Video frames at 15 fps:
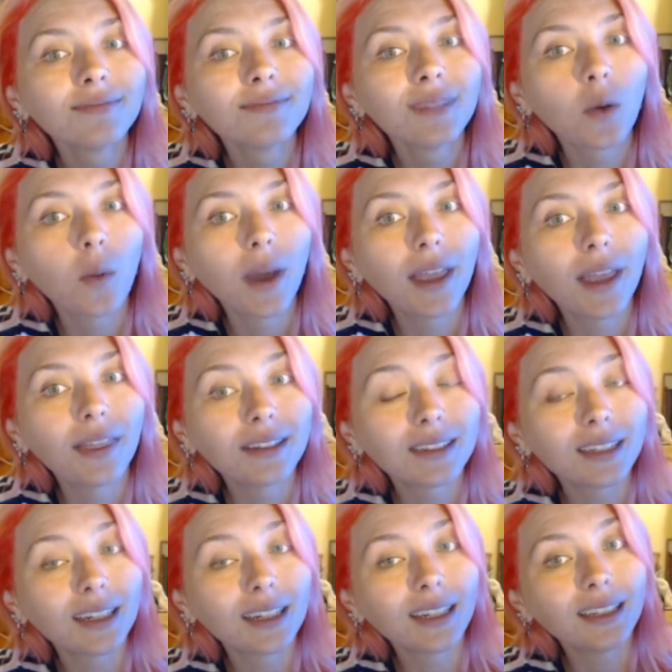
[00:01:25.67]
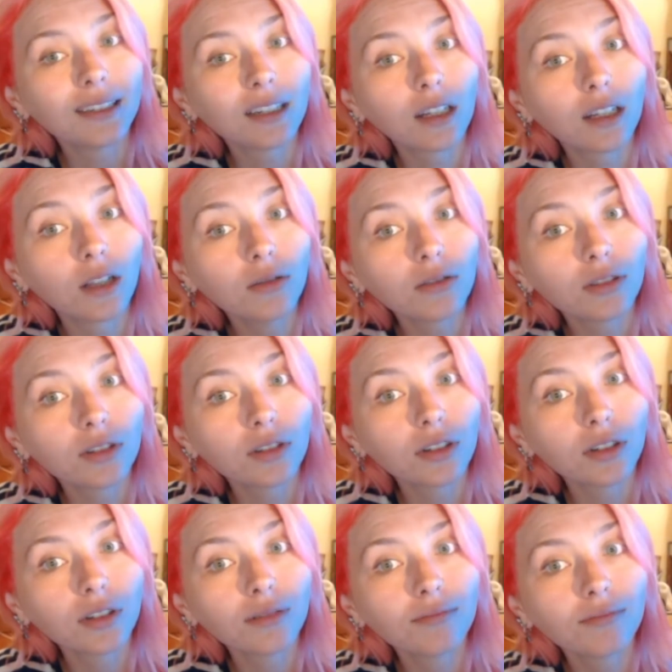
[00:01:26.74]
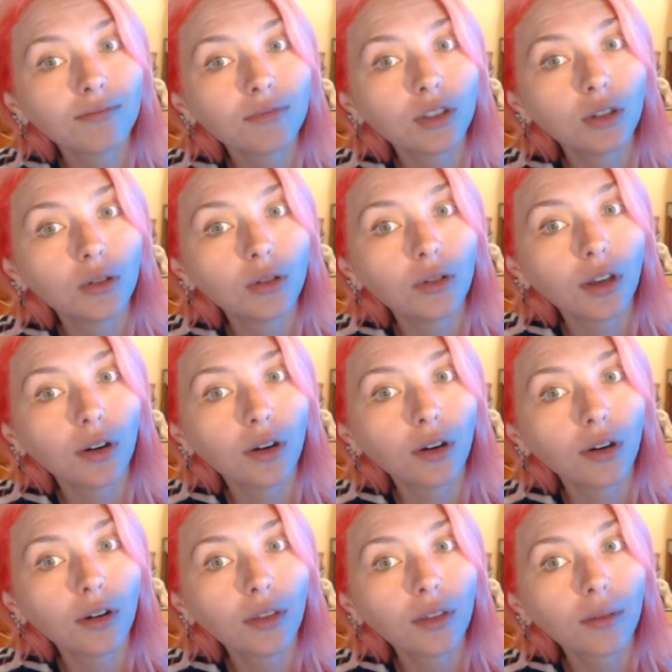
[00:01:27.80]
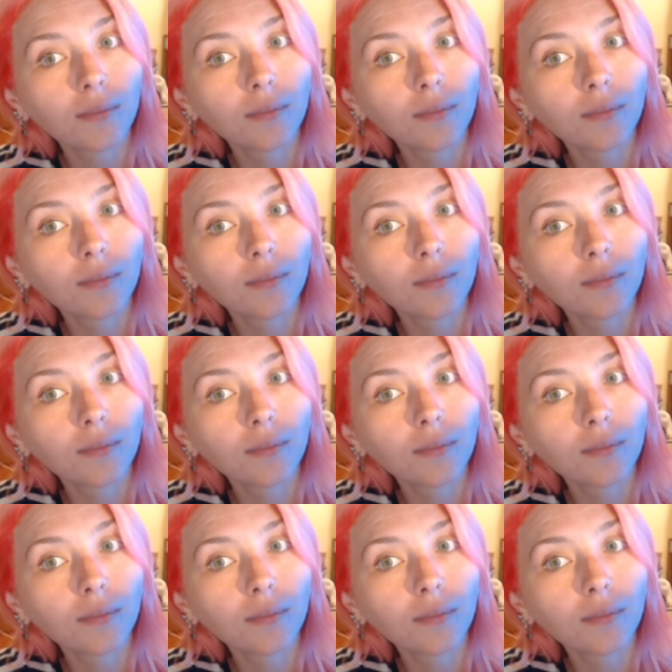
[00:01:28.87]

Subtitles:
when the sun is closer to the Earth,